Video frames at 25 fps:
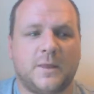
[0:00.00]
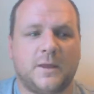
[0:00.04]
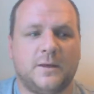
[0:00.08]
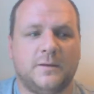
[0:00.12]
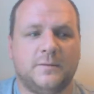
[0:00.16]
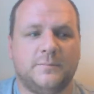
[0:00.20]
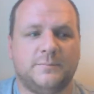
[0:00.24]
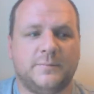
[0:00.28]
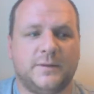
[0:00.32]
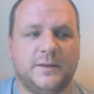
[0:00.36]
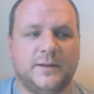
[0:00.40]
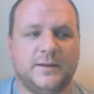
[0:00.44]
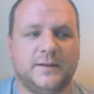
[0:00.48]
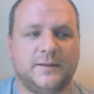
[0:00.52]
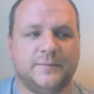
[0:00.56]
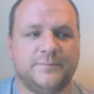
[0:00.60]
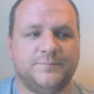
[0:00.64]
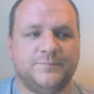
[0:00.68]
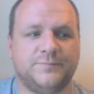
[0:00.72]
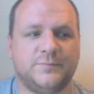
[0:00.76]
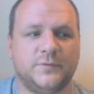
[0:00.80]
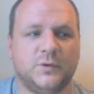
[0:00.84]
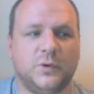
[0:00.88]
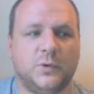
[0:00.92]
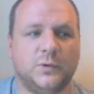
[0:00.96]
But yeah,
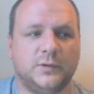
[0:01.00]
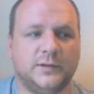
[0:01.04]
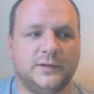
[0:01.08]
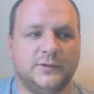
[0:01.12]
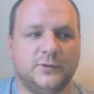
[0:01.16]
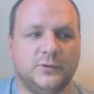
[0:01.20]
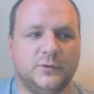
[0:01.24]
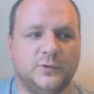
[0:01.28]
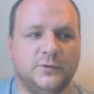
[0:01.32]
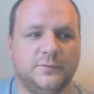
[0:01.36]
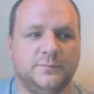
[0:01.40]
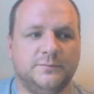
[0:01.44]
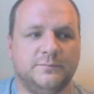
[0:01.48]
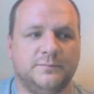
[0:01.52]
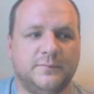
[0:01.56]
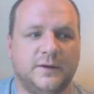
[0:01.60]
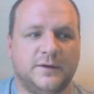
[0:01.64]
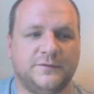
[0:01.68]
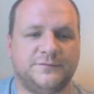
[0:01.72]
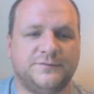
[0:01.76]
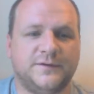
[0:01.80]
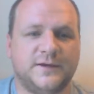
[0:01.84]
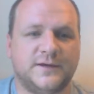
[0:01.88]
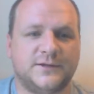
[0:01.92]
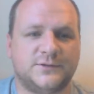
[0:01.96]
all in all, my
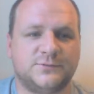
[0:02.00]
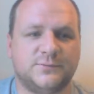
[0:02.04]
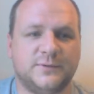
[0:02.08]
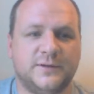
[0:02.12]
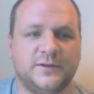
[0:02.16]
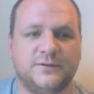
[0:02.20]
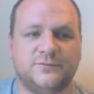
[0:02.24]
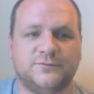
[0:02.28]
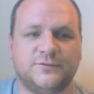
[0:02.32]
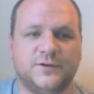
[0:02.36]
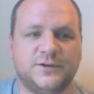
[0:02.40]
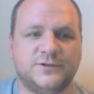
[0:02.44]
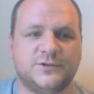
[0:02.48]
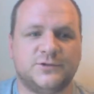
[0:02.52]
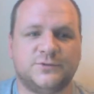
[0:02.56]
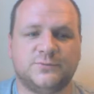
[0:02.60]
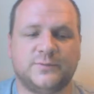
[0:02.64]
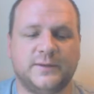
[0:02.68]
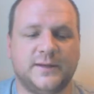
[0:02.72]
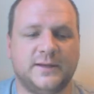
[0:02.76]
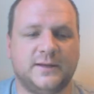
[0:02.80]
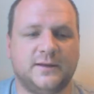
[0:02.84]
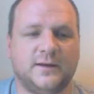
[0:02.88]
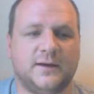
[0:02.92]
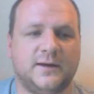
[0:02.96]
first week, freshers
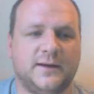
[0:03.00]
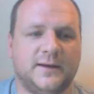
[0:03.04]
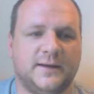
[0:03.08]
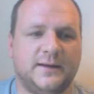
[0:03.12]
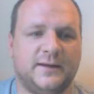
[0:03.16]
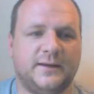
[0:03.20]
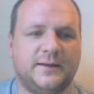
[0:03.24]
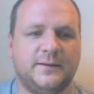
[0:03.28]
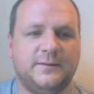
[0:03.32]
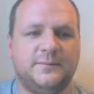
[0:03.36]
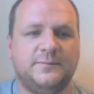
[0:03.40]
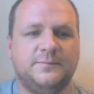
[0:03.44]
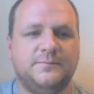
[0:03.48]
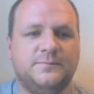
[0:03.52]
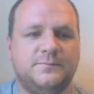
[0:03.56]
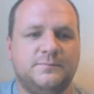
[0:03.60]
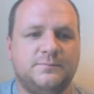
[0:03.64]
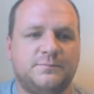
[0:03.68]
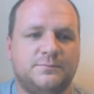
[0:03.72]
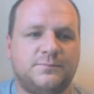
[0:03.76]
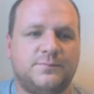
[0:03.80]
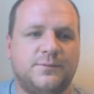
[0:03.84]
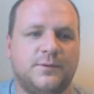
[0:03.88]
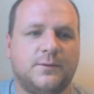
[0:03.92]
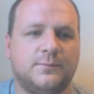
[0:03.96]
week, I
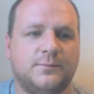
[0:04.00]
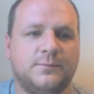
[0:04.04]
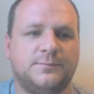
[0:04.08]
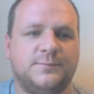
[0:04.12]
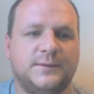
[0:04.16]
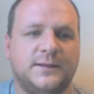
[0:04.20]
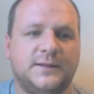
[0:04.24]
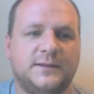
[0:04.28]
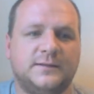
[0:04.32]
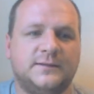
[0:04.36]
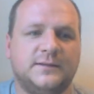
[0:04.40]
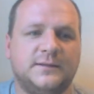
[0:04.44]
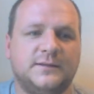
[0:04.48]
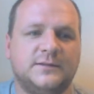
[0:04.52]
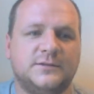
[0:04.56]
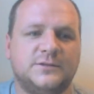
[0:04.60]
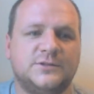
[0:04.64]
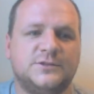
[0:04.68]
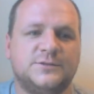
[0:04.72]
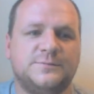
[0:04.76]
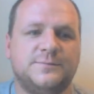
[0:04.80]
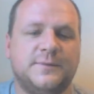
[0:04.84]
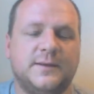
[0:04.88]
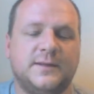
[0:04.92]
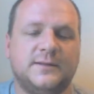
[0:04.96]
probably didn't
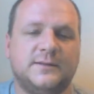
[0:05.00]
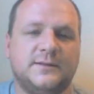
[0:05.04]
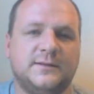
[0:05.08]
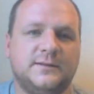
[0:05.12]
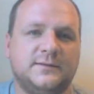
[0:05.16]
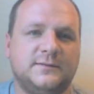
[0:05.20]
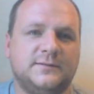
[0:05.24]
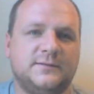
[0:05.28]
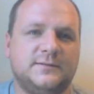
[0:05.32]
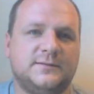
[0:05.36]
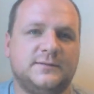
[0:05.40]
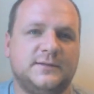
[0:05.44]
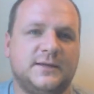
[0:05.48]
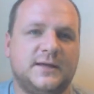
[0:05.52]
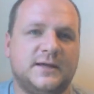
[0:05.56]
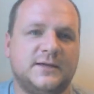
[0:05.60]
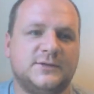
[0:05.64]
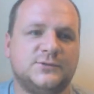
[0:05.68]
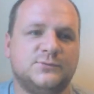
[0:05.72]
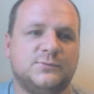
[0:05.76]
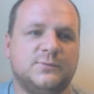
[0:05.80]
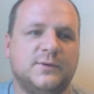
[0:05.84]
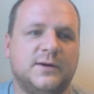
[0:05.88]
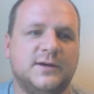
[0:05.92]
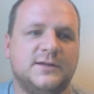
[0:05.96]
spend it
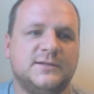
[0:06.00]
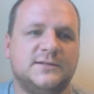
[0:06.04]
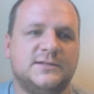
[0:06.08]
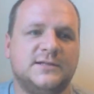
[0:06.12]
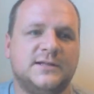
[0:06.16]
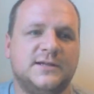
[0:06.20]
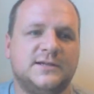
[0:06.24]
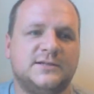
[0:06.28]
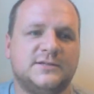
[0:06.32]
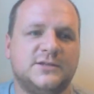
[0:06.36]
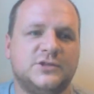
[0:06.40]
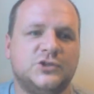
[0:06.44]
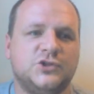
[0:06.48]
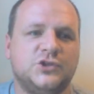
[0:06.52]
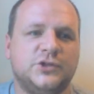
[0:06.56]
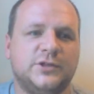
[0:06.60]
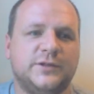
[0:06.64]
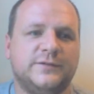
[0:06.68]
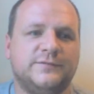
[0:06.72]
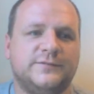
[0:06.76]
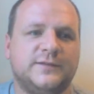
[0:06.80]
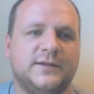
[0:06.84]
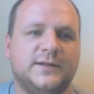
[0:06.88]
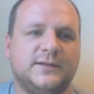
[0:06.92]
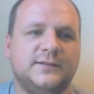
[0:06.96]
as wisely as I should
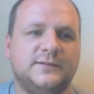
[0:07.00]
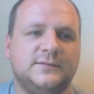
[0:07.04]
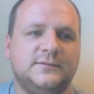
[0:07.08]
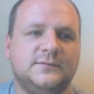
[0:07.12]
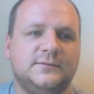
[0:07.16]
have done.